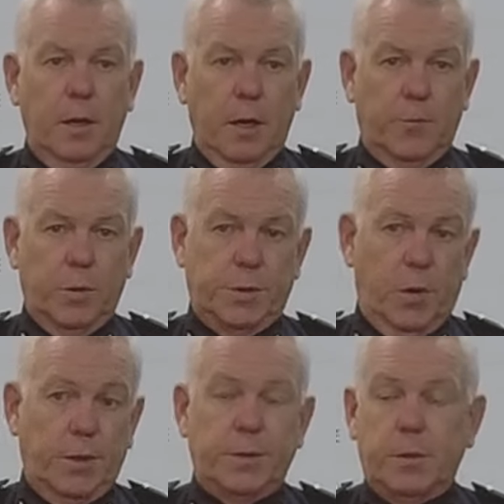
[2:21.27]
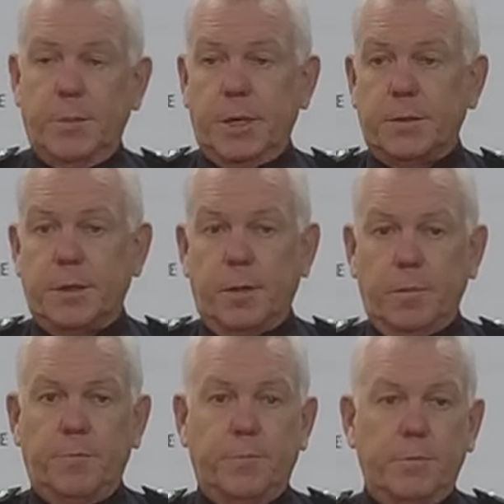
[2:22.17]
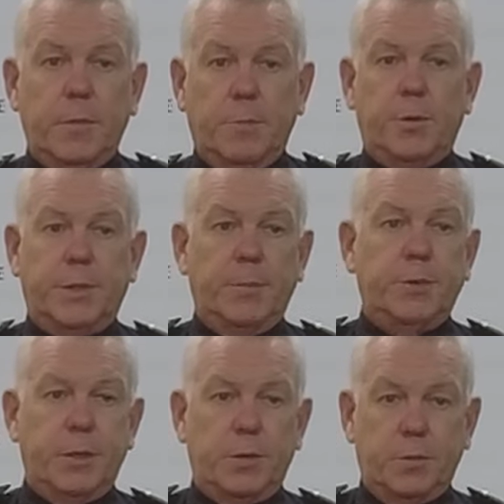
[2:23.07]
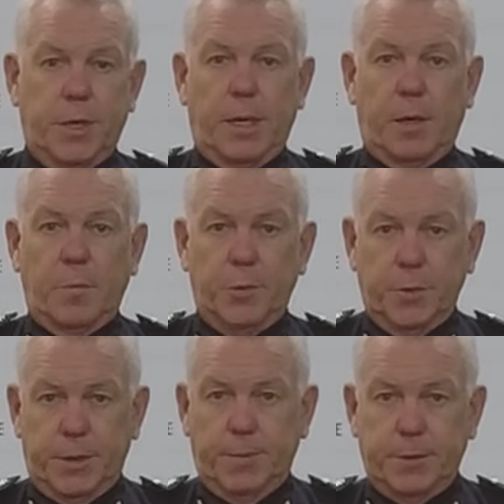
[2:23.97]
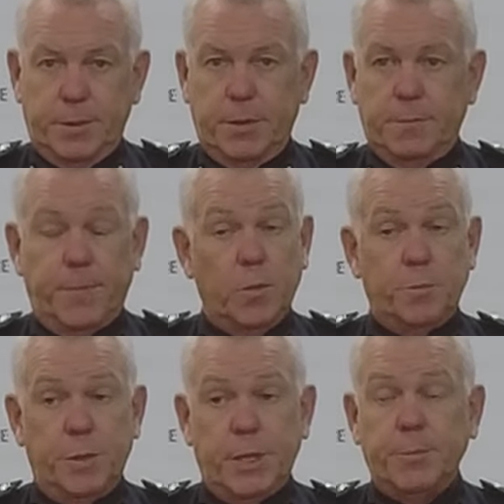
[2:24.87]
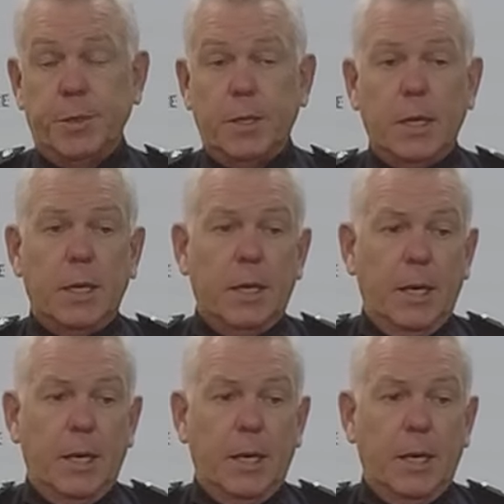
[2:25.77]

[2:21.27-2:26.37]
of what's gone into the mix. So the presumption that you're taking a pure substance is a false presumption,